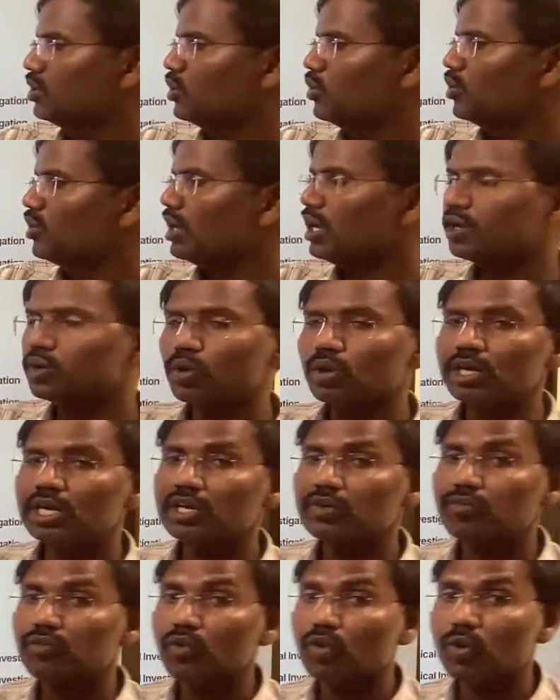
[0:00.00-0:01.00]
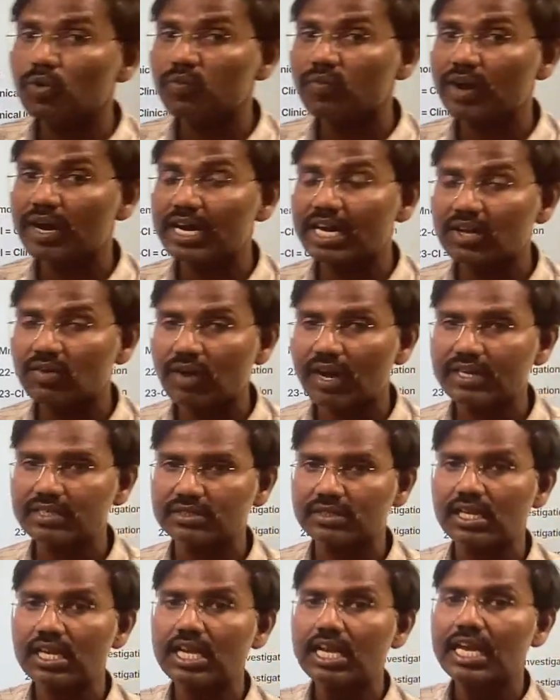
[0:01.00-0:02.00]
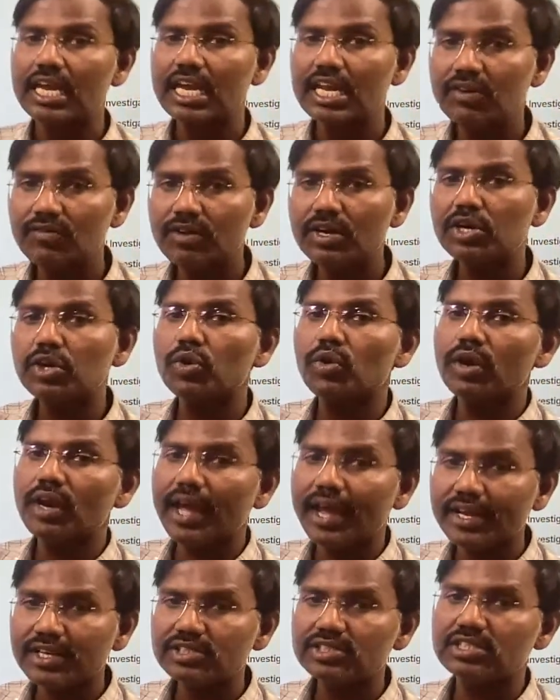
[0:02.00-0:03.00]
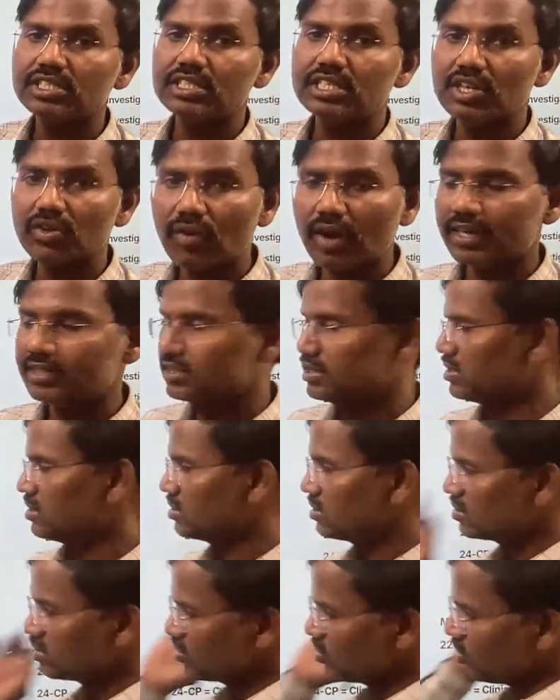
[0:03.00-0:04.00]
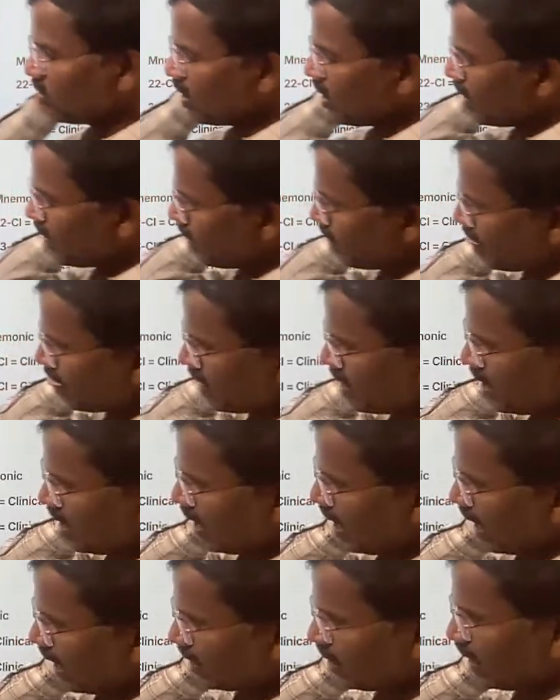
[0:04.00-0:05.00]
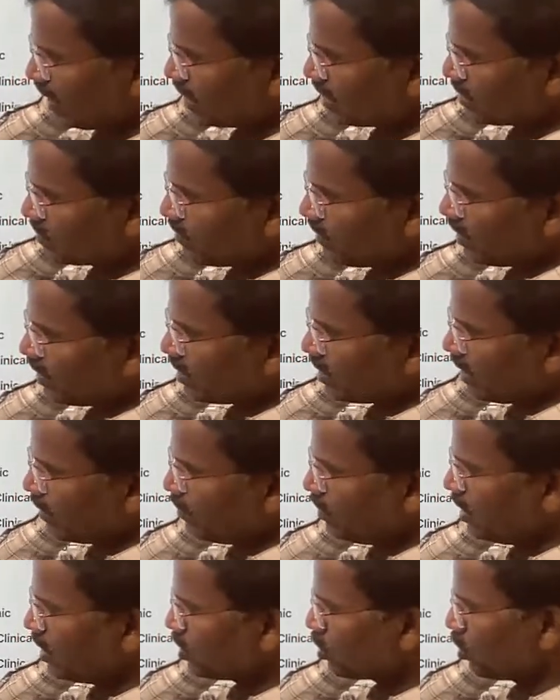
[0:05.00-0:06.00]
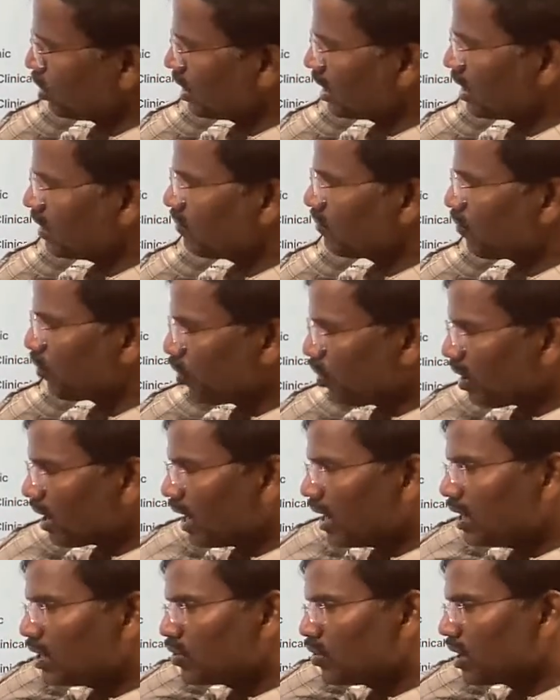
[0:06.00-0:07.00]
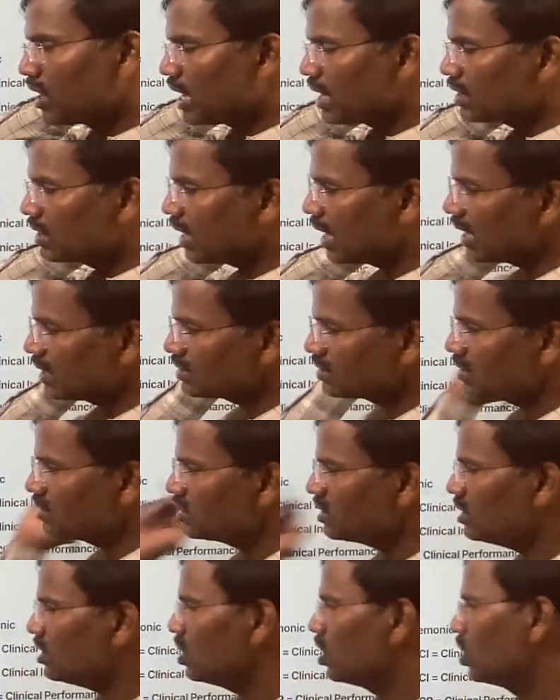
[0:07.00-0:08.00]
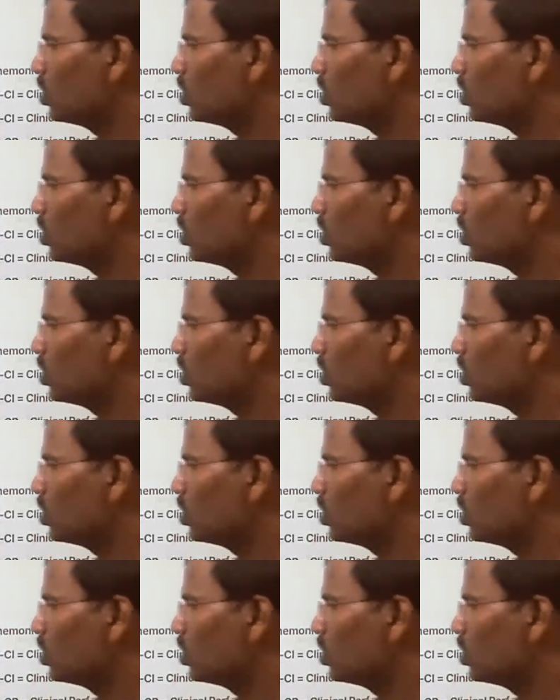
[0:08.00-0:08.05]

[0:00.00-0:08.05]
Okay, 24 for device, in vitro diagnostic devices. Okay, that is for MD24, and you will get the license in